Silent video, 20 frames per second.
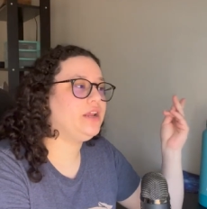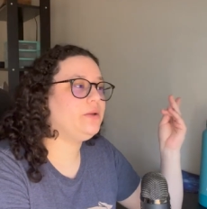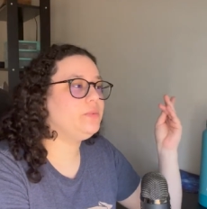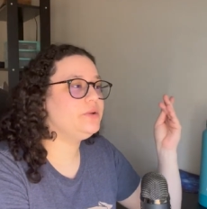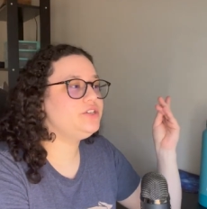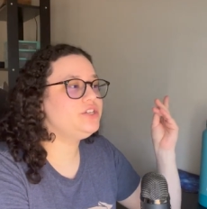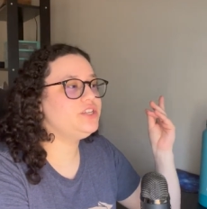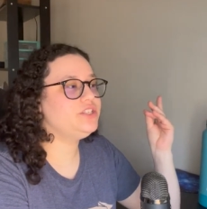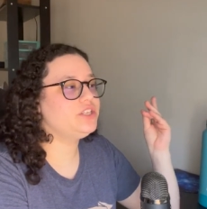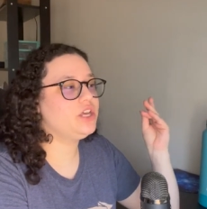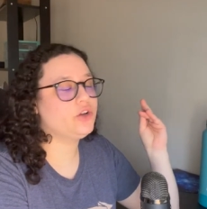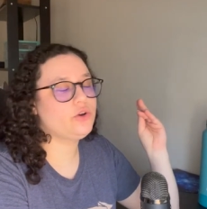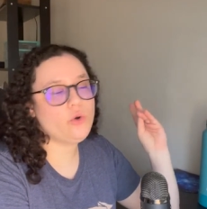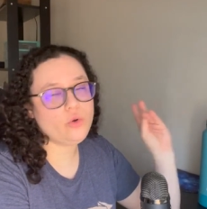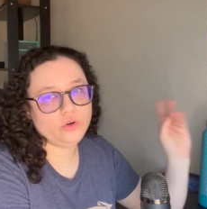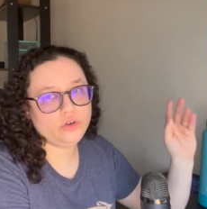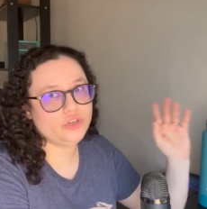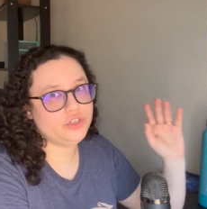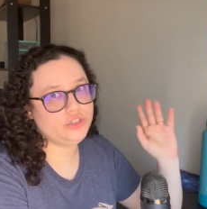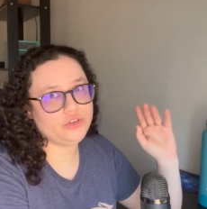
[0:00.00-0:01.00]
which is a
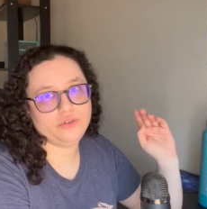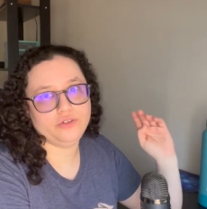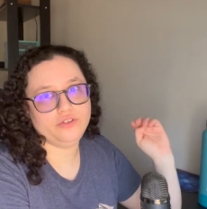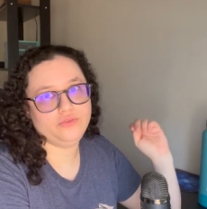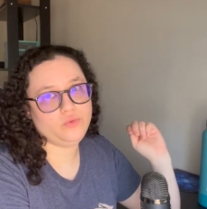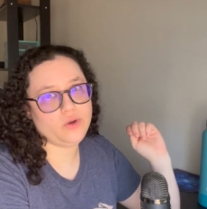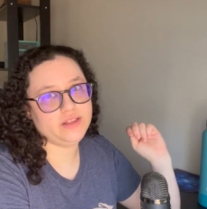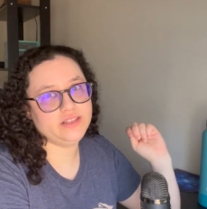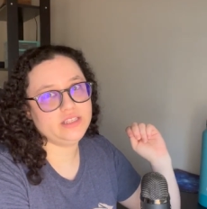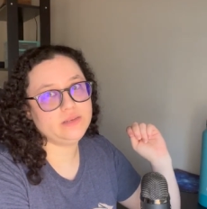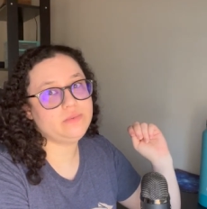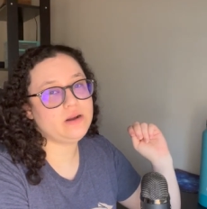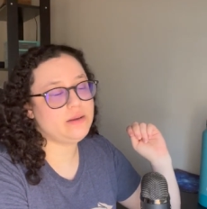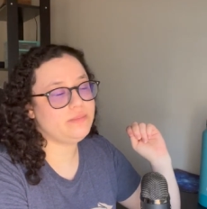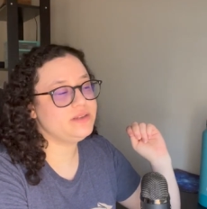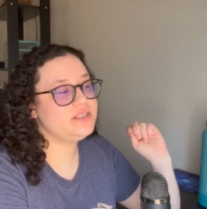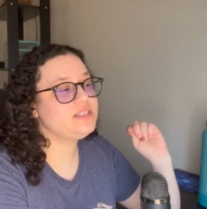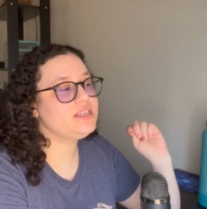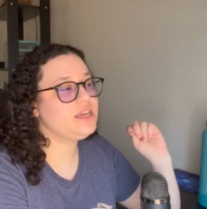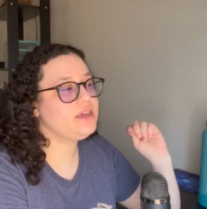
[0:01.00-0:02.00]
cornerstone of white
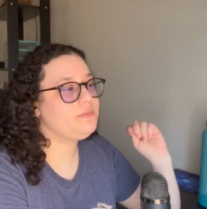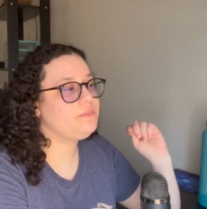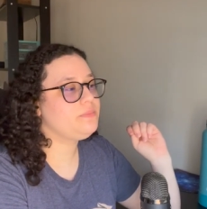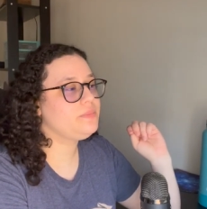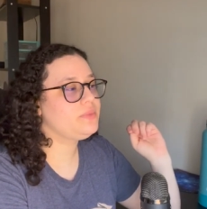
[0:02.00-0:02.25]
supremacy.